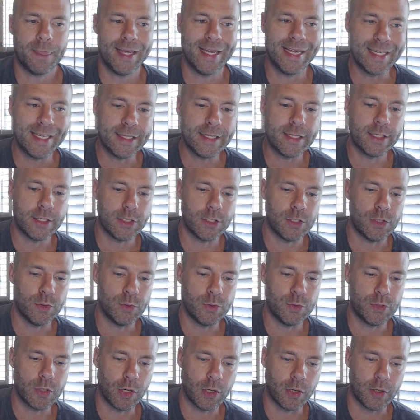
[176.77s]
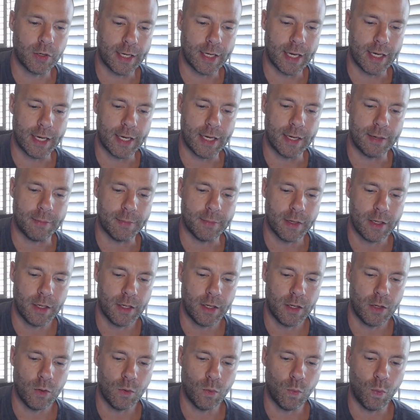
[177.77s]
in the Utah game
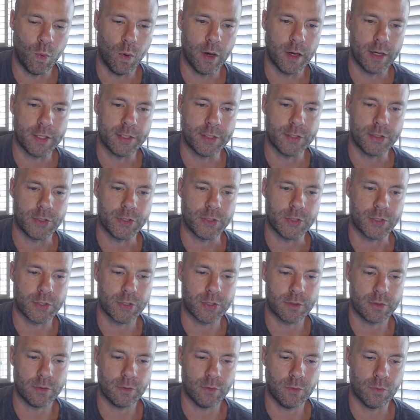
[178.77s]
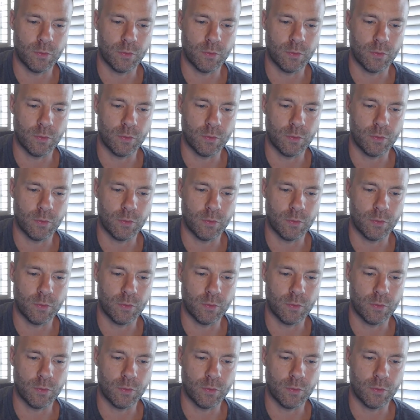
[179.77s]
was